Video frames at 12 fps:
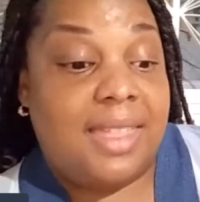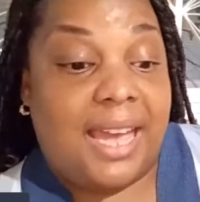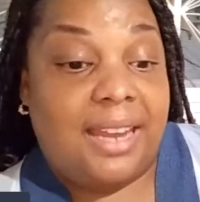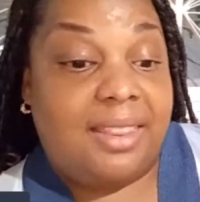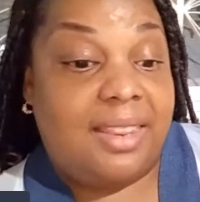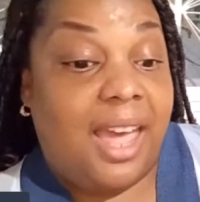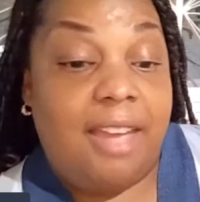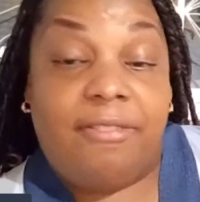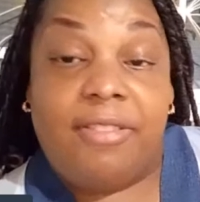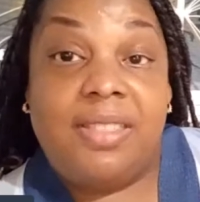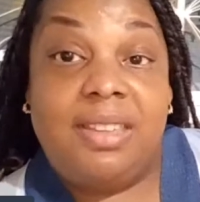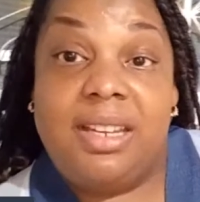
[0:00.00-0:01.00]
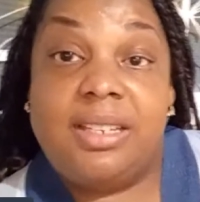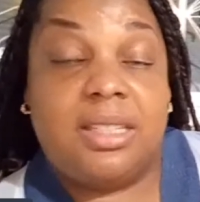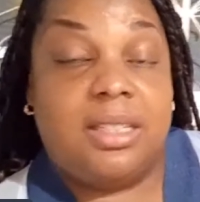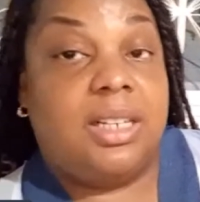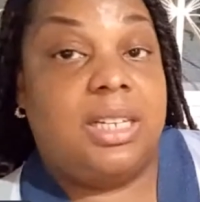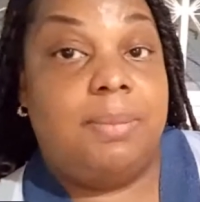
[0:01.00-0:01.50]
that everything
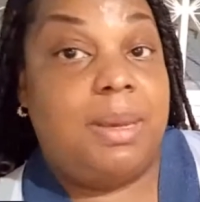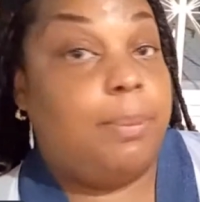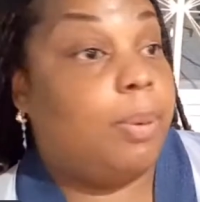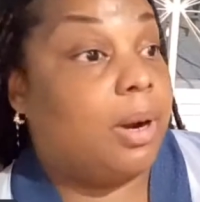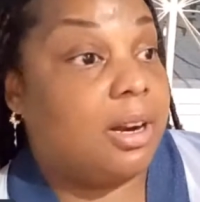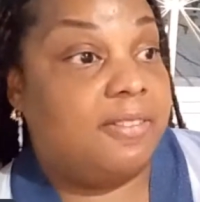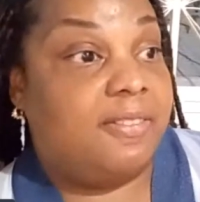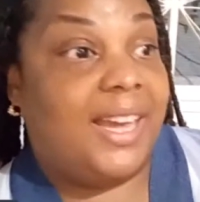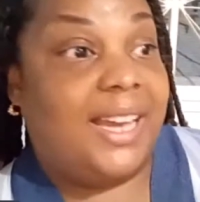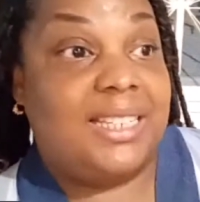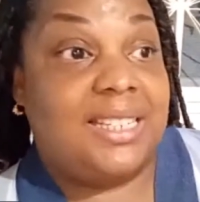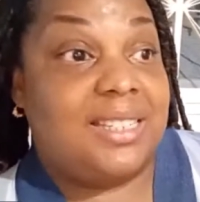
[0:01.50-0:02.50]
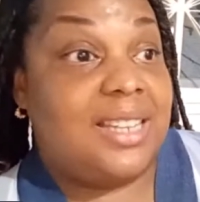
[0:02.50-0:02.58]
isn't going to be perfect.